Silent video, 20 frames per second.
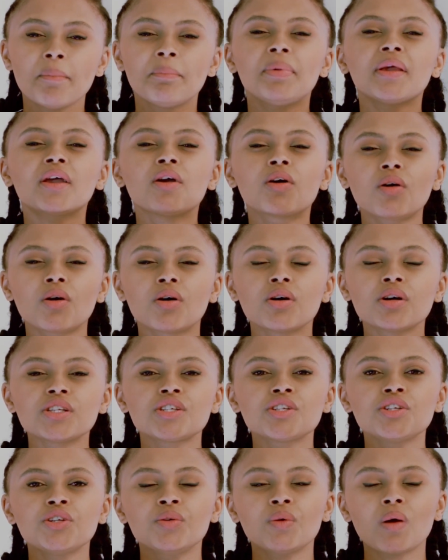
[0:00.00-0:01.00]

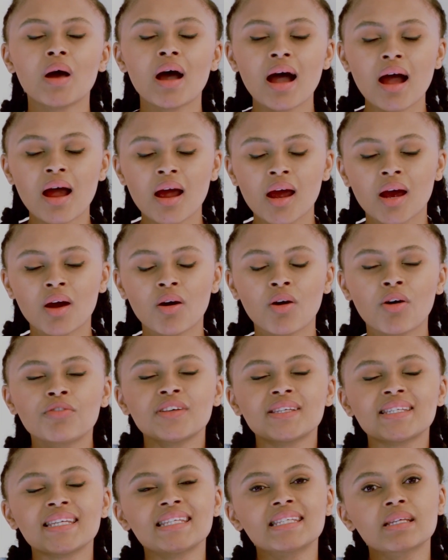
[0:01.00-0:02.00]
because you are
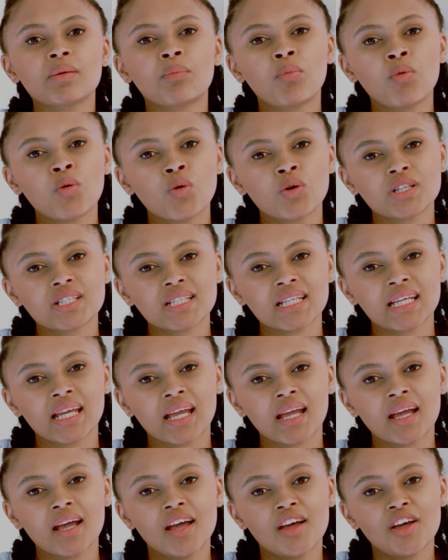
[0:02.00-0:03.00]
obviously
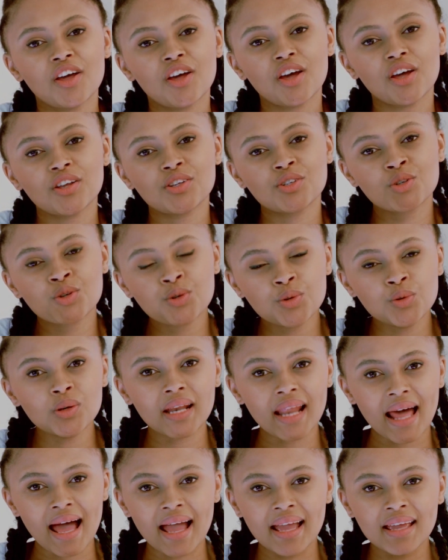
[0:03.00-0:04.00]
supporting 2
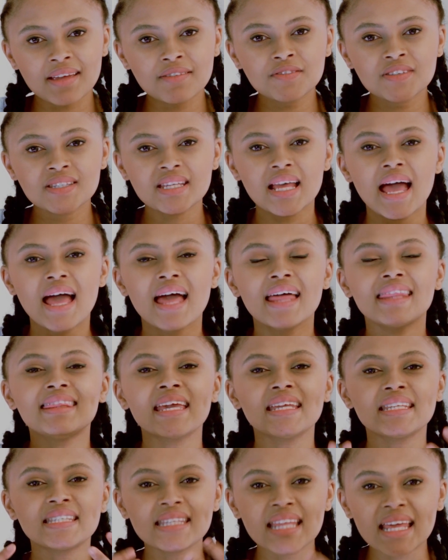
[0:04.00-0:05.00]
lives.
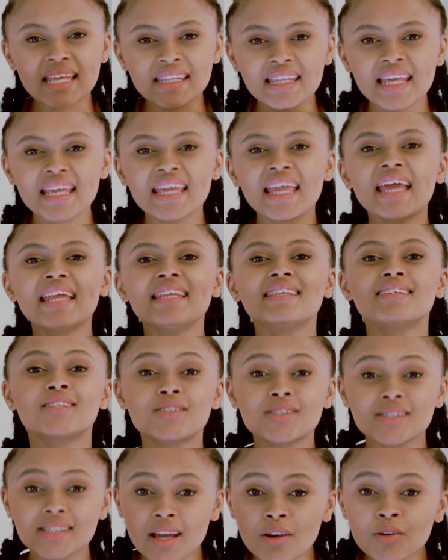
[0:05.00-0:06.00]
They can
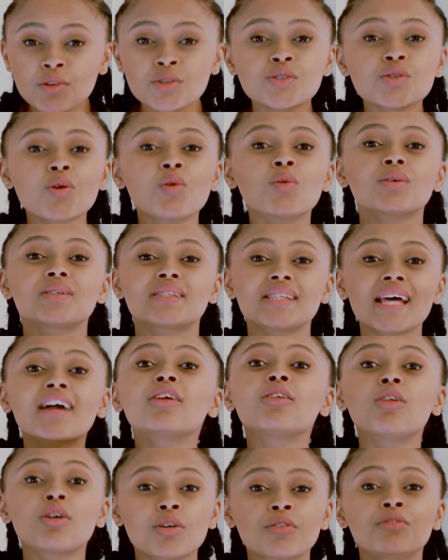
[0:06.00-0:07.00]
suck
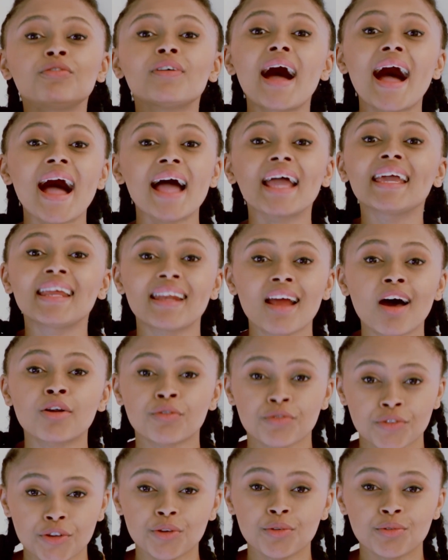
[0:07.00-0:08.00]
a lot of iron out
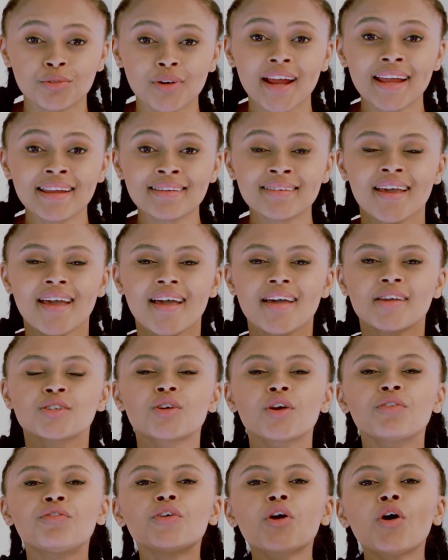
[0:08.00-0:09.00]
of you, right?
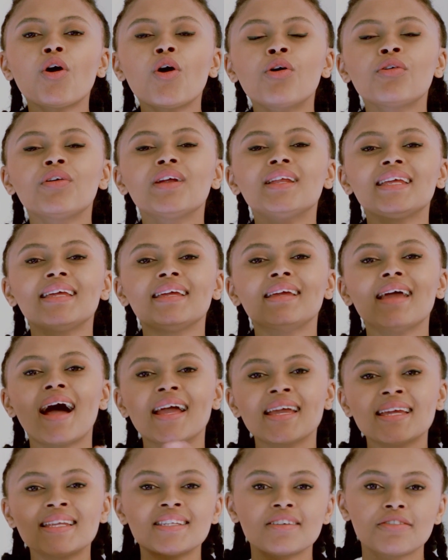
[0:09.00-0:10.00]
So if you're already
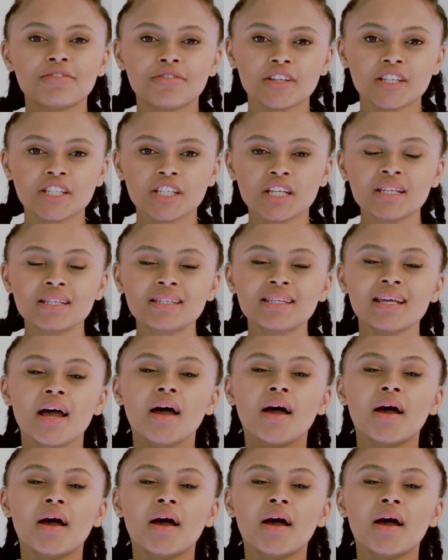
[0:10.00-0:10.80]
iron deficient,